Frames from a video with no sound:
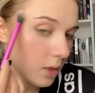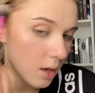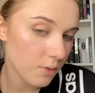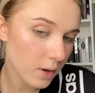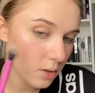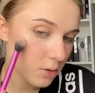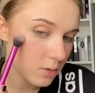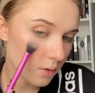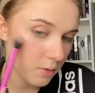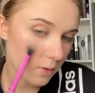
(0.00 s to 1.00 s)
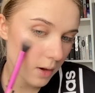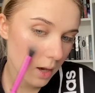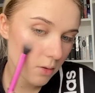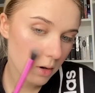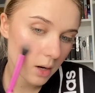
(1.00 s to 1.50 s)
If I use a
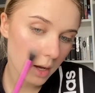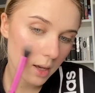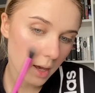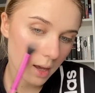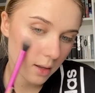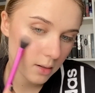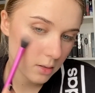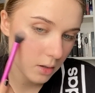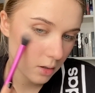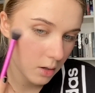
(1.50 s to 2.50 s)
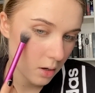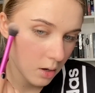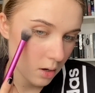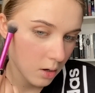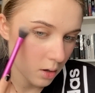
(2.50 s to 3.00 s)
very light hand,
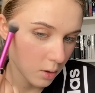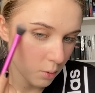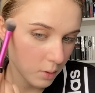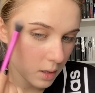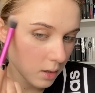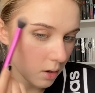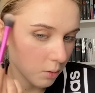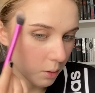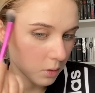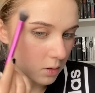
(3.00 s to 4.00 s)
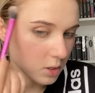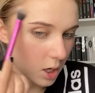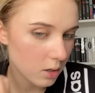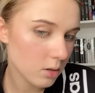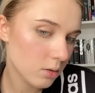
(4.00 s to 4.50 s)
we can get away with this
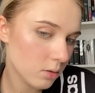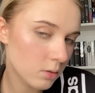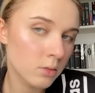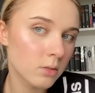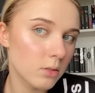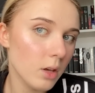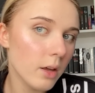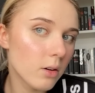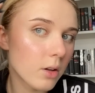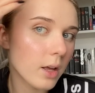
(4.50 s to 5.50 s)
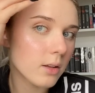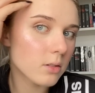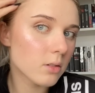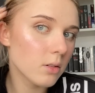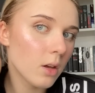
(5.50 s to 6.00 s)
shade. Yeah, no,
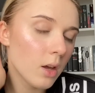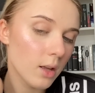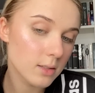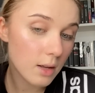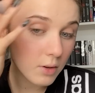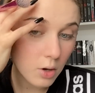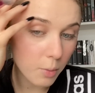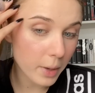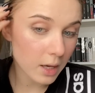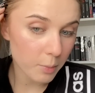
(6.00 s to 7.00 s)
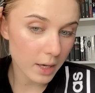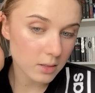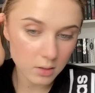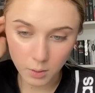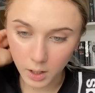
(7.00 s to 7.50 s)
that's definitely got a pink
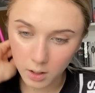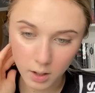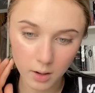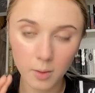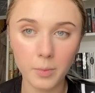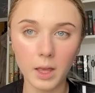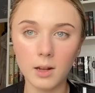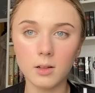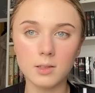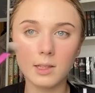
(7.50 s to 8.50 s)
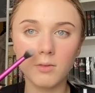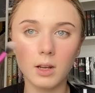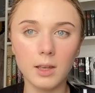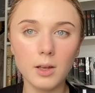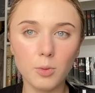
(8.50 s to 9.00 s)
base to it, and it does leave a
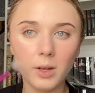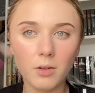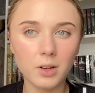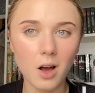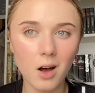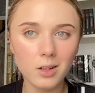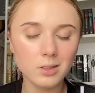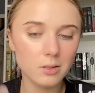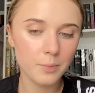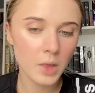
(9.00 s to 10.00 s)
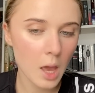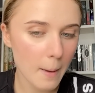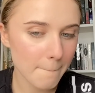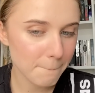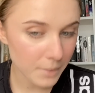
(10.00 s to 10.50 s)
little bit of a cast,
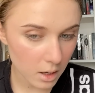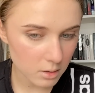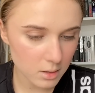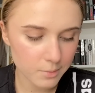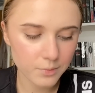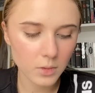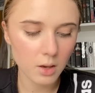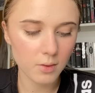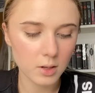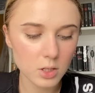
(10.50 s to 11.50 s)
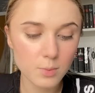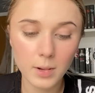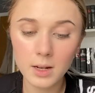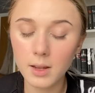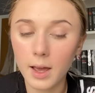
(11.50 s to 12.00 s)
but if I just
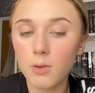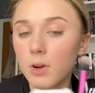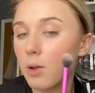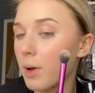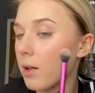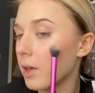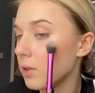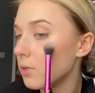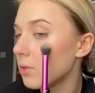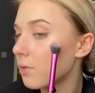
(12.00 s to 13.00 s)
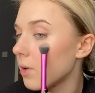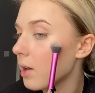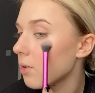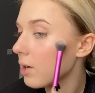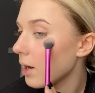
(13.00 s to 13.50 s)
blend it out really well and use a
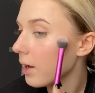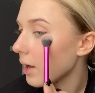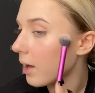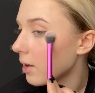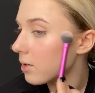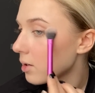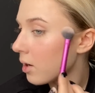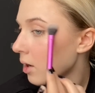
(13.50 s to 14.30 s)
very light hand,